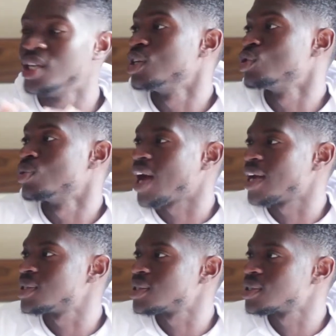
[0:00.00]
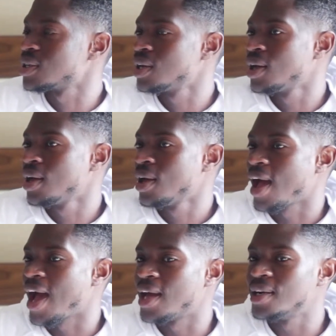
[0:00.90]
really unites?
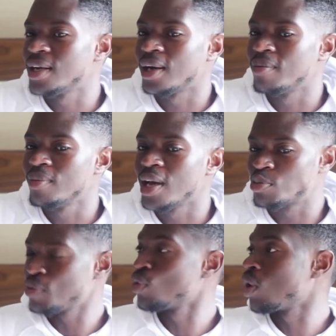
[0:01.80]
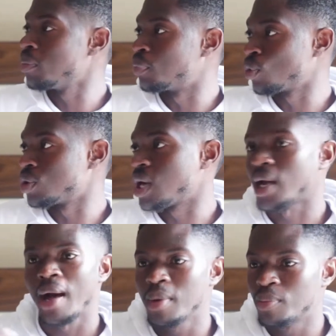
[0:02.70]
And as people who are
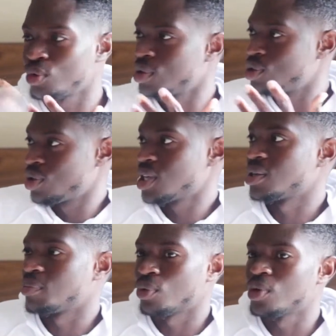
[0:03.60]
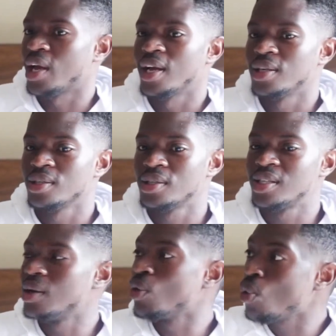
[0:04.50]
abroad, like I'm abroad, you guys are abroad,
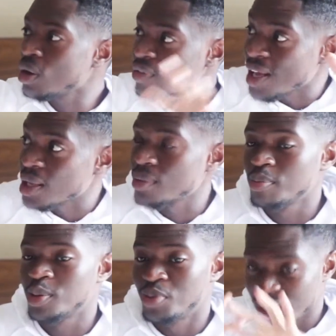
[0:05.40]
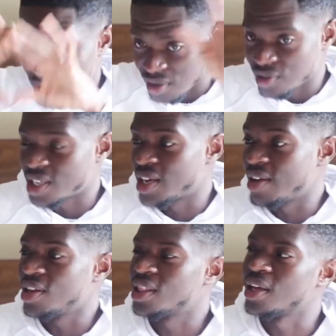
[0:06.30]
and seeing all of that perspectives
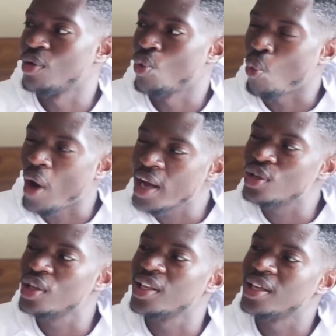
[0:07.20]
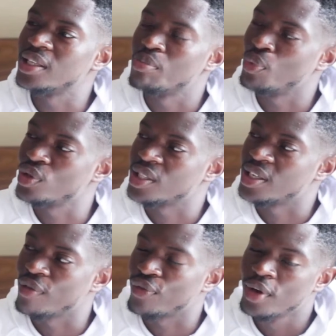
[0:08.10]
and everything, why do you think it's
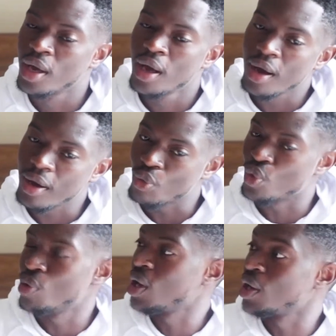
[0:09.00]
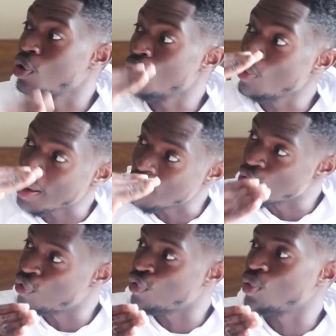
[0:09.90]
important if we want to go
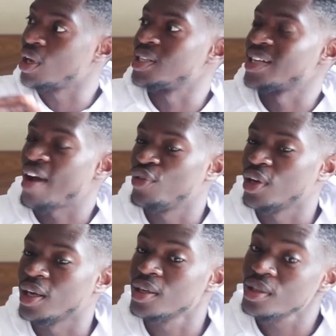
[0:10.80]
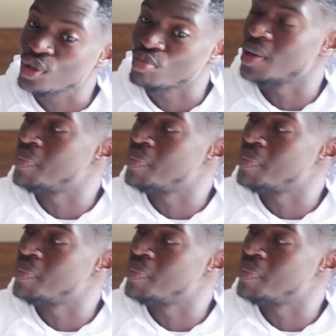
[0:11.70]
and move forward as Africa to